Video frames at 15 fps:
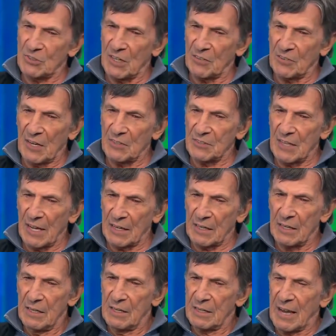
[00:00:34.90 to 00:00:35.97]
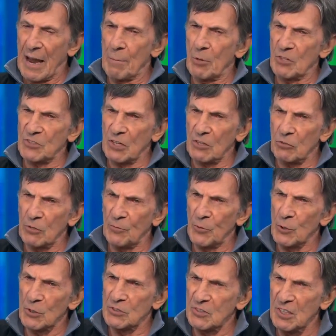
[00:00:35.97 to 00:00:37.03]
said things like, Camels are good
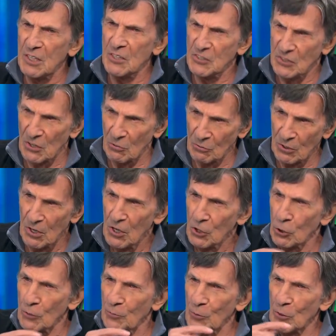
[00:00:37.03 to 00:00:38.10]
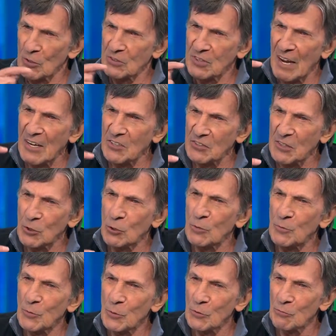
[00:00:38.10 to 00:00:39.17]
for your T-zone, good for your taste, and
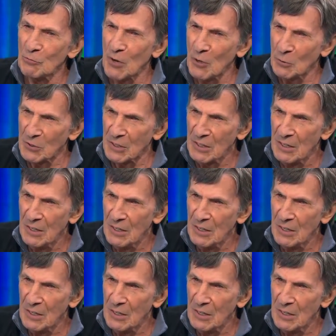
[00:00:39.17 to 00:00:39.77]
good for your throat.